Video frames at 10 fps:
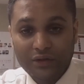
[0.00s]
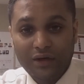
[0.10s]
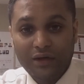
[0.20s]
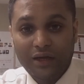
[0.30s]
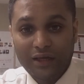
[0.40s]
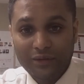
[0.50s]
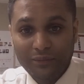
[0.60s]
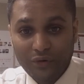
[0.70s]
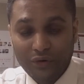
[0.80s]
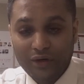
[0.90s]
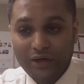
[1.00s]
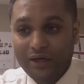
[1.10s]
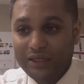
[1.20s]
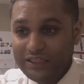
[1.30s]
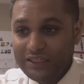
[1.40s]
and
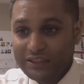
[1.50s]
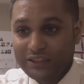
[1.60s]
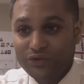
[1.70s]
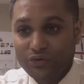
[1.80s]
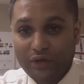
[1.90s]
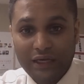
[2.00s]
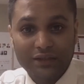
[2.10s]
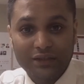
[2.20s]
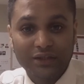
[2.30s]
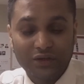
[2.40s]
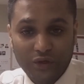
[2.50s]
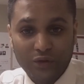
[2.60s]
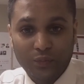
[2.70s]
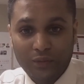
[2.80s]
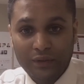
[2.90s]
more easy to get the
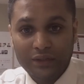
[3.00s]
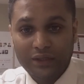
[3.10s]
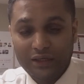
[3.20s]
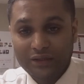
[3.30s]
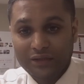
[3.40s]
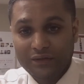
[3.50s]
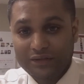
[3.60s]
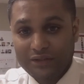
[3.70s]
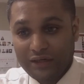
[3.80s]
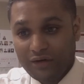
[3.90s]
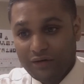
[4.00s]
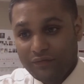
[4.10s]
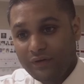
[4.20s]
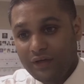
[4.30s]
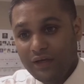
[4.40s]
work permit instead
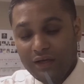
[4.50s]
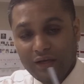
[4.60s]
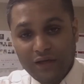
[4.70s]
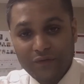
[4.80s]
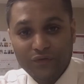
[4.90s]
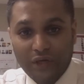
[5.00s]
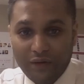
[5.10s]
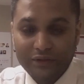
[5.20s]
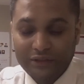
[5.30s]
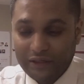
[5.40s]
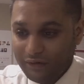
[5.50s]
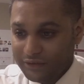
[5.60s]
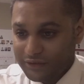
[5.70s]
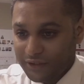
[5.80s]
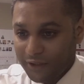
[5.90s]
of if you have a travel
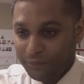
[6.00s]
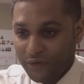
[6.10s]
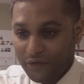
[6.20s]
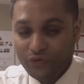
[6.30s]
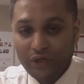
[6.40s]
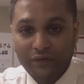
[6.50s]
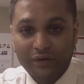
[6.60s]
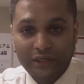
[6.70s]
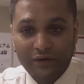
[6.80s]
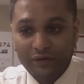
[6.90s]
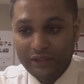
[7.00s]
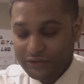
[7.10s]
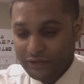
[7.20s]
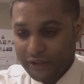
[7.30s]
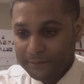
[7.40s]
history. If you have a travel
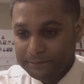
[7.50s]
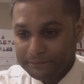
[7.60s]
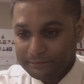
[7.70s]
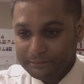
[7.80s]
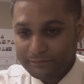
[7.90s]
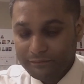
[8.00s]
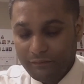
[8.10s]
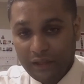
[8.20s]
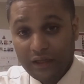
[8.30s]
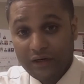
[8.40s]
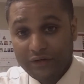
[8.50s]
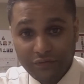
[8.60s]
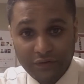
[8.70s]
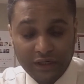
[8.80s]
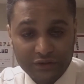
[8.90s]
history in a
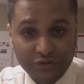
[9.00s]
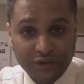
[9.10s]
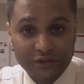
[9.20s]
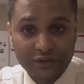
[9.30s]
different countries,